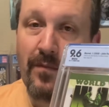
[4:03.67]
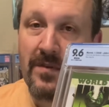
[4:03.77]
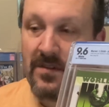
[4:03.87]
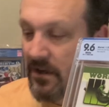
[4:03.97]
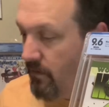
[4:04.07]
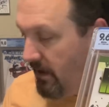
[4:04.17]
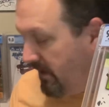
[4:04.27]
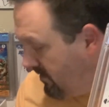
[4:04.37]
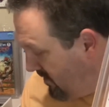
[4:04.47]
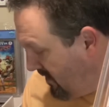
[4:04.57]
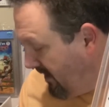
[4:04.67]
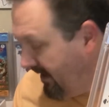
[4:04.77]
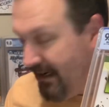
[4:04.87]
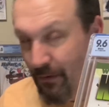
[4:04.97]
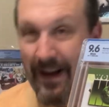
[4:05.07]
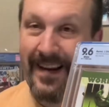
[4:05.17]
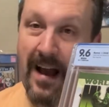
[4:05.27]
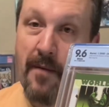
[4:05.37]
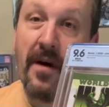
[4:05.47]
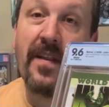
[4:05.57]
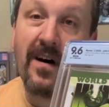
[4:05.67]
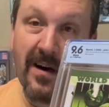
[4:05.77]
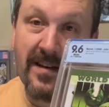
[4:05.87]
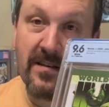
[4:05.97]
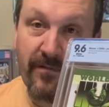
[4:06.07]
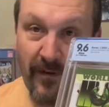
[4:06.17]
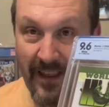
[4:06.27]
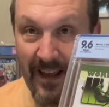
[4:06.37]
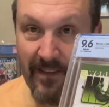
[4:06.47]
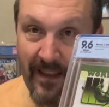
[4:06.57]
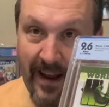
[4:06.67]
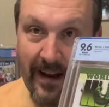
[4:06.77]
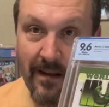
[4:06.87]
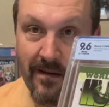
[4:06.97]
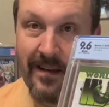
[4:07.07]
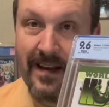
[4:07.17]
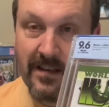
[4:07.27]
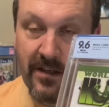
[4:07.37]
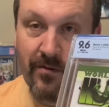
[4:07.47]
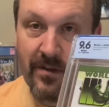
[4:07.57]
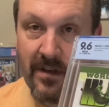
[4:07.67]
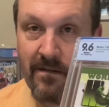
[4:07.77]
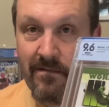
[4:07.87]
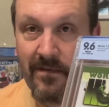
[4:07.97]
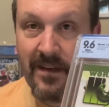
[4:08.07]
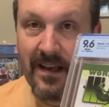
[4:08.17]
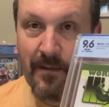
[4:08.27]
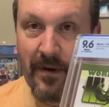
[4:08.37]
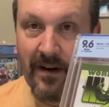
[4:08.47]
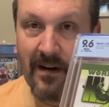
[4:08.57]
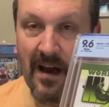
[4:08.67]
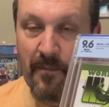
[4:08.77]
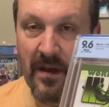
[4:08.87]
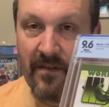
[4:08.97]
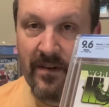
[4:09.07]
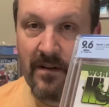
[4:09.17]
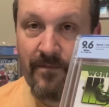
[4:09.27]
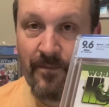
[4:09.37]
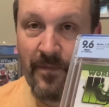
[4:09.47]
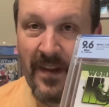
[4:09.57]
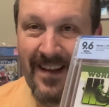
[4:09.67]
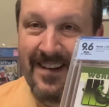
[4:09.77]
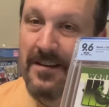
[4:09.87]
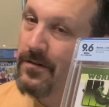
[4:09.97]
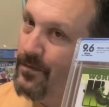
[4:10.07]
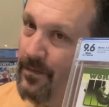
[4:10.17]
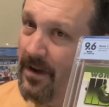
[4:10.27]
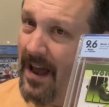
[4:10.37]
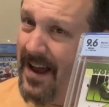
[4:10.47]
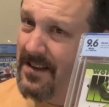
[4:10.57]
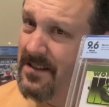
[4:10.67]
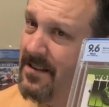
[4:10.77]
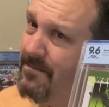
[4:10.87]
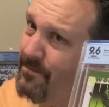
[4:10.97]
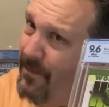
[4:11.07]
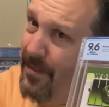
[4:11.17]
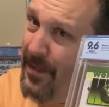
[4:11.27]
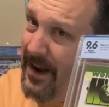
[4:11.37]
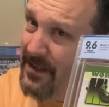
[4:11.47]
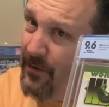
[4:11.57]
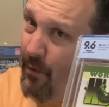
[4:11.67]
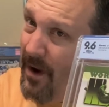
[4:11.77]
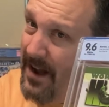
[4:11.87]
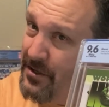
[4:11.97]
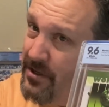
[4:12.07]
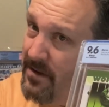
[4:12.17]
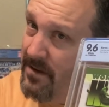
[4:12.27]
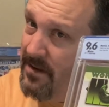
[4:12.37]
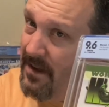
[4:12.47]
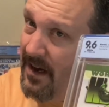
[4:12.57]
So, uh, great. Now I'm on the hunt for that, like, 9.2 to get a better copy of it. Well, guys, thanks for watching.